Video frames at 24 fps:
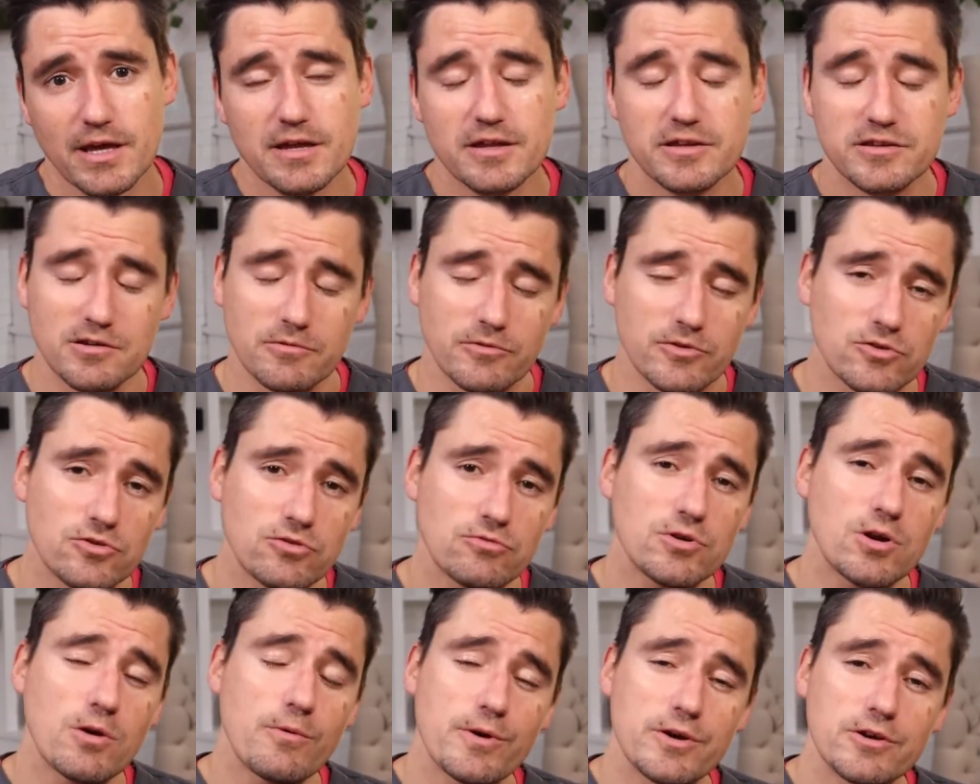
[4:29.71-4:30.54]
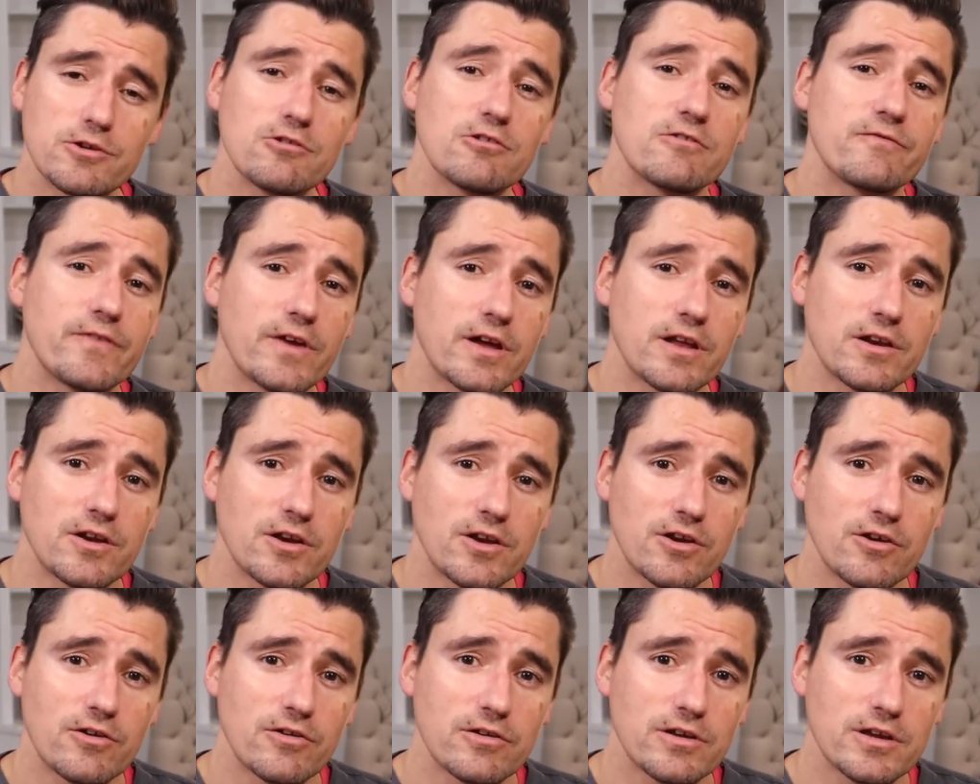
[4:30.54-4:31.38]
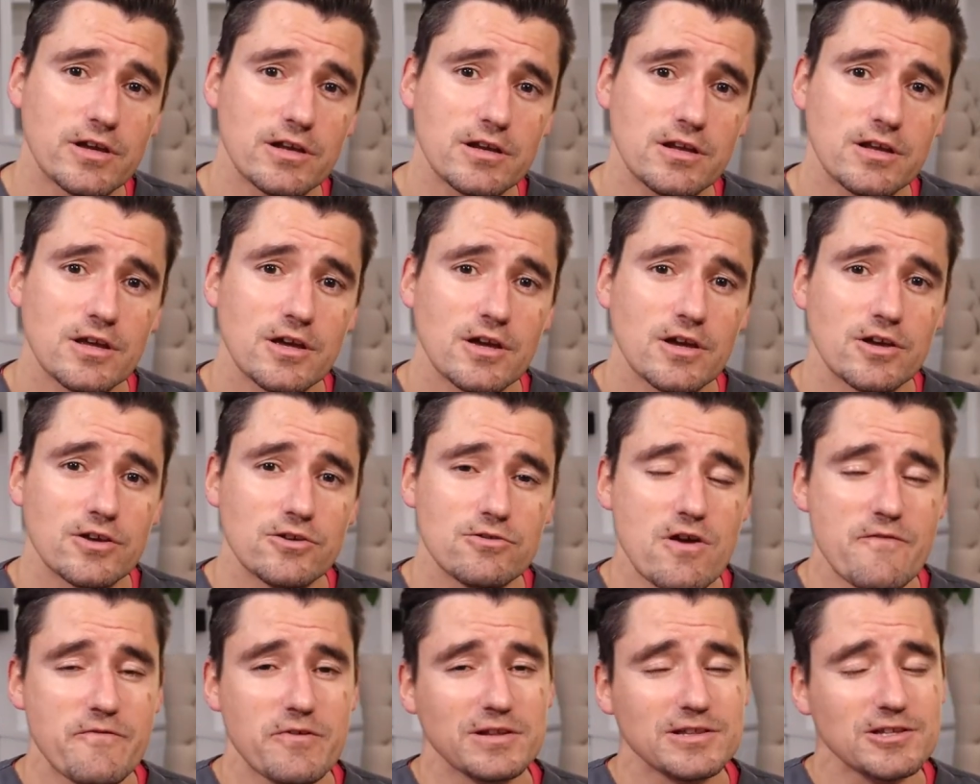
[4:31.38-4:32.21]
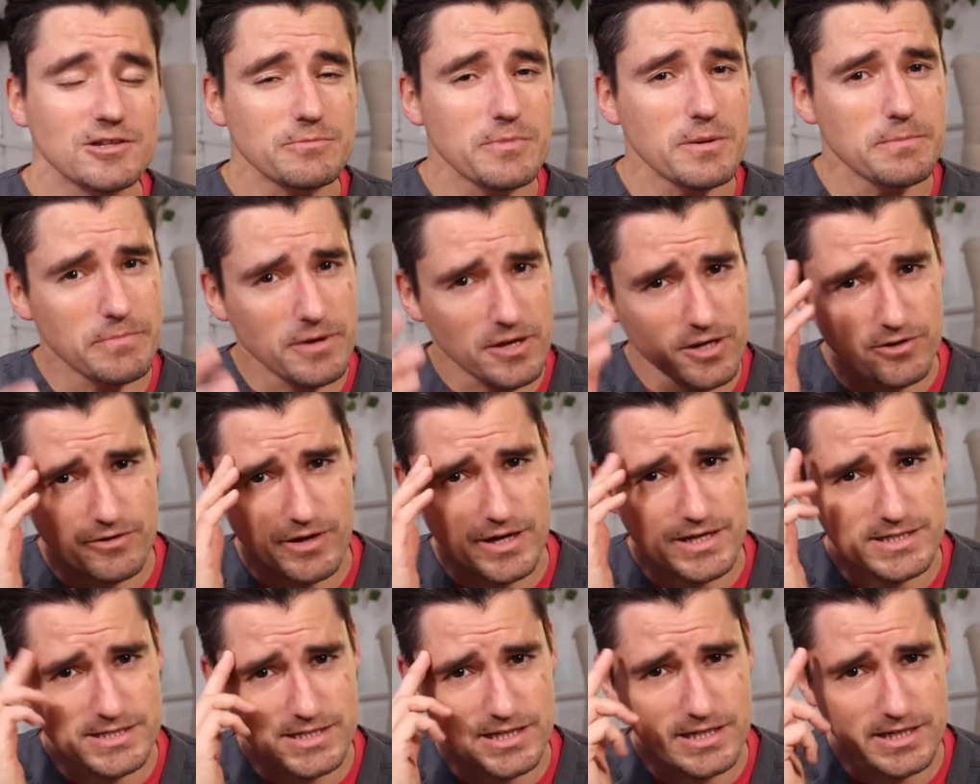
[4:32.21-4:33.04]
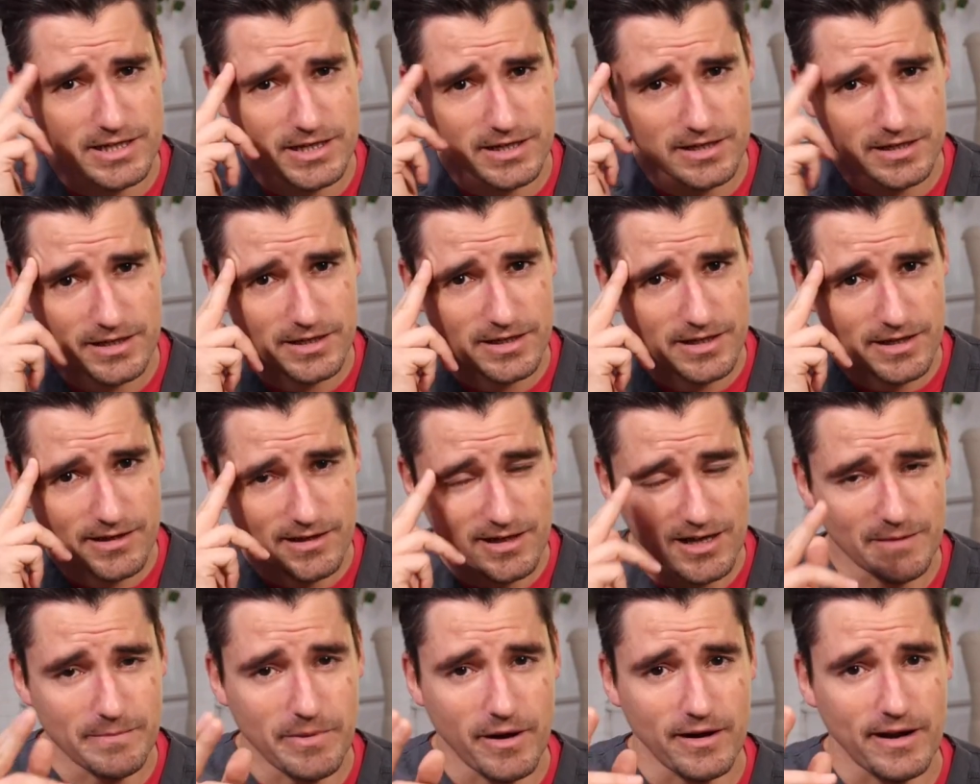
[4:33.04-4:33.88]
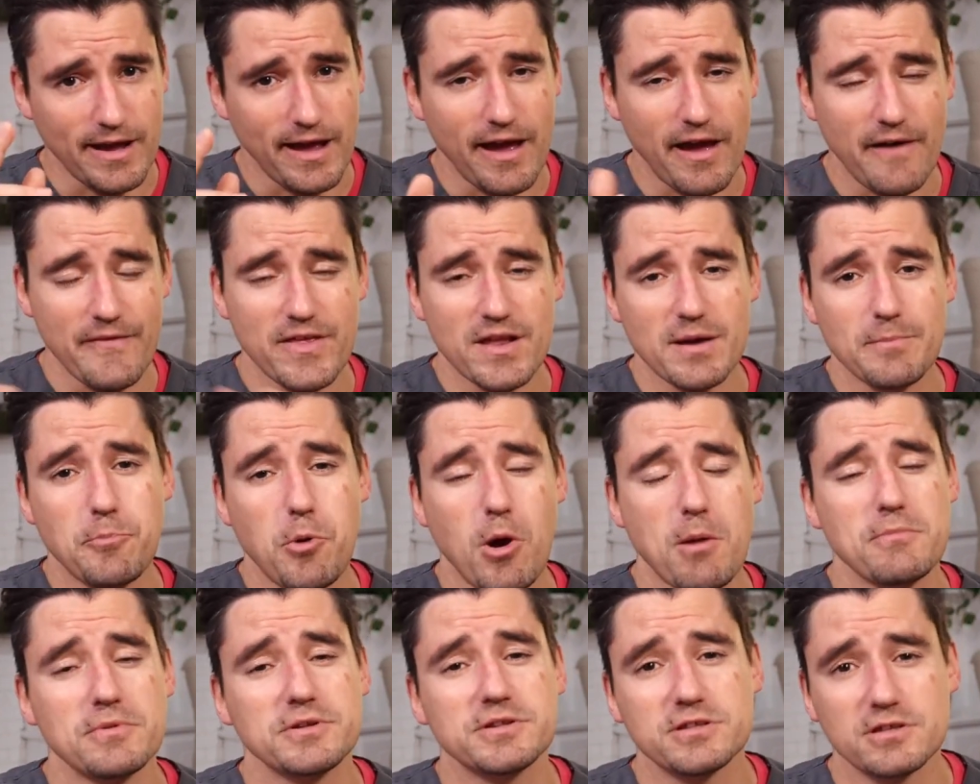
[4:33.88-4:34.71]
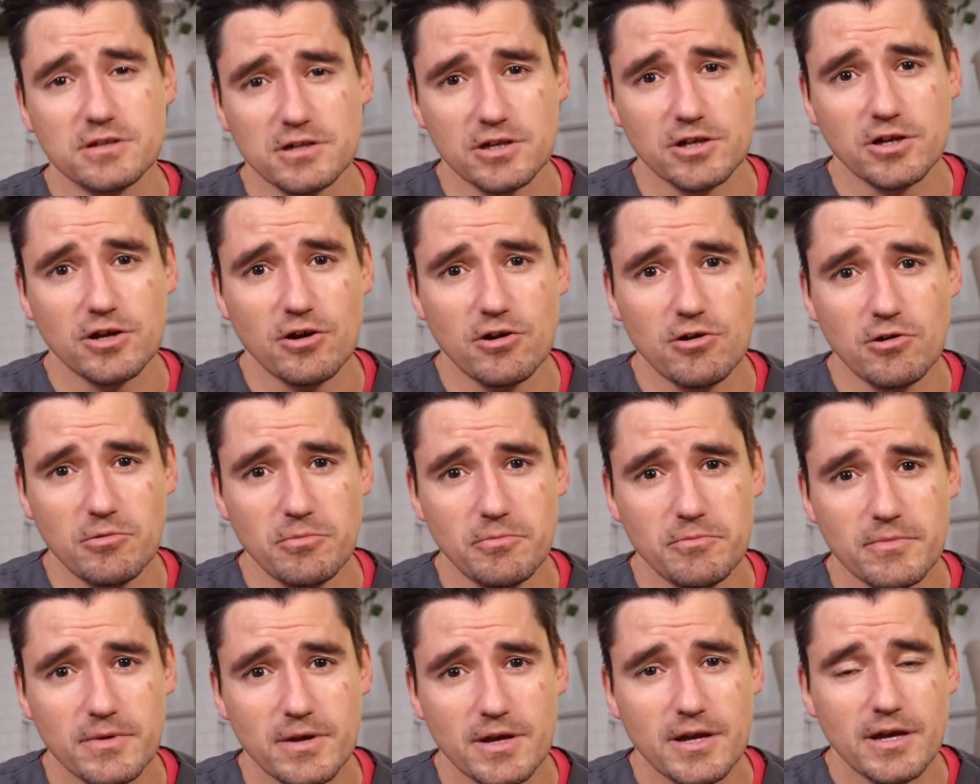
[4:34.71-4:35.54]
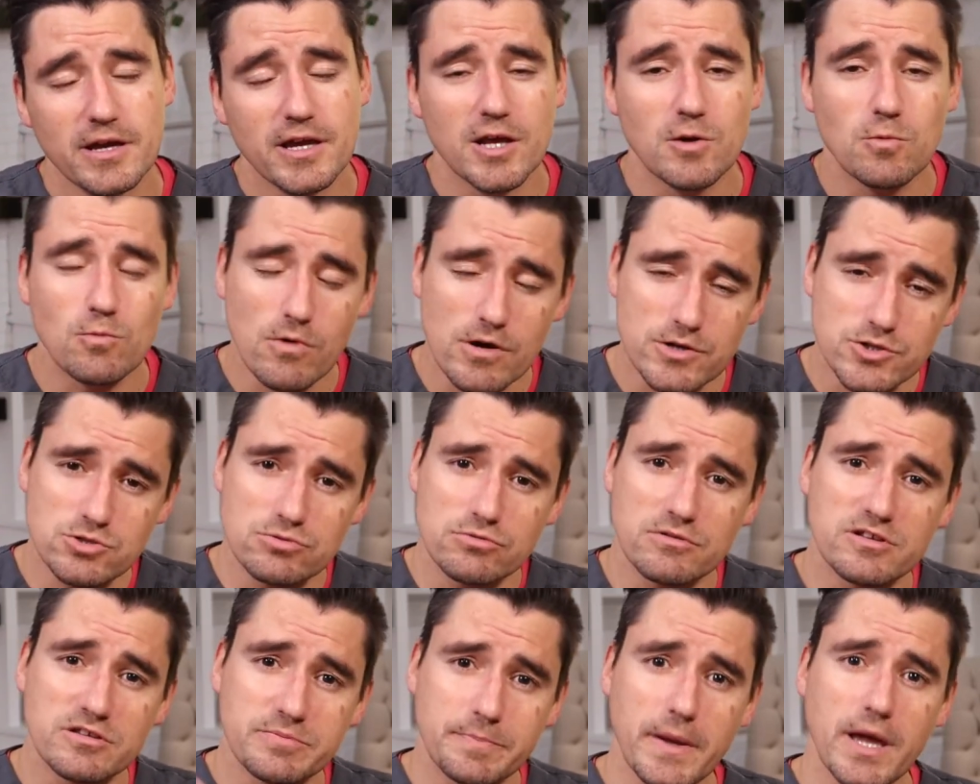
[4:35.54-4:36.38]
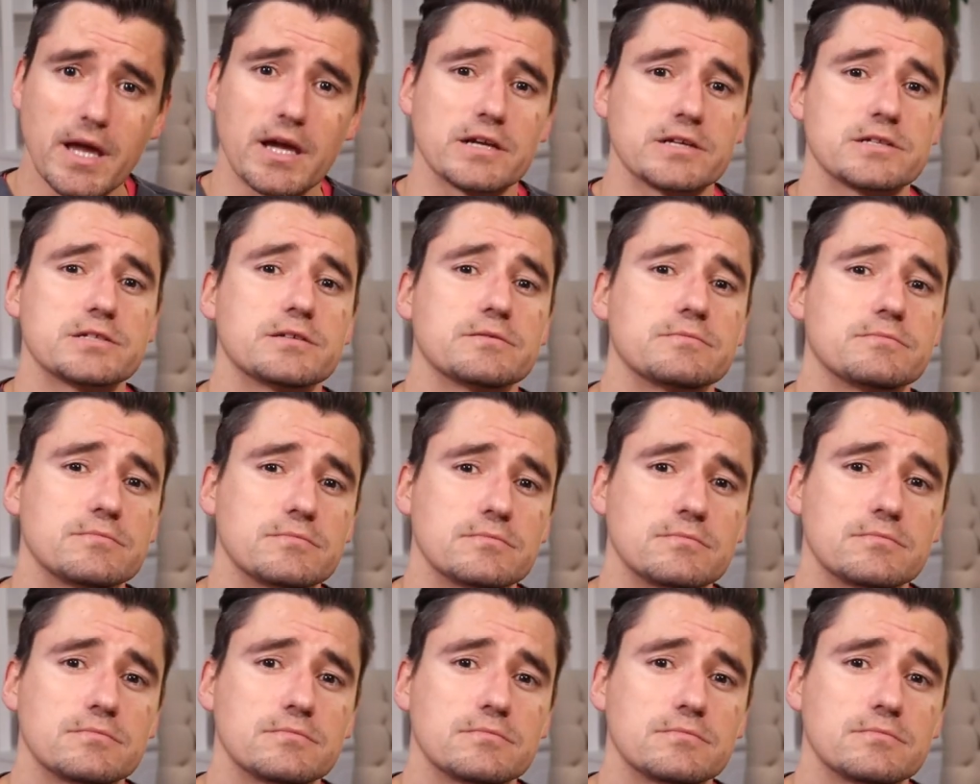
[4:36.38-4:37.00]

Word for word: So when you go into your veterinarian, you have a little bit better idea about how that appointment's gonna go and what to expect.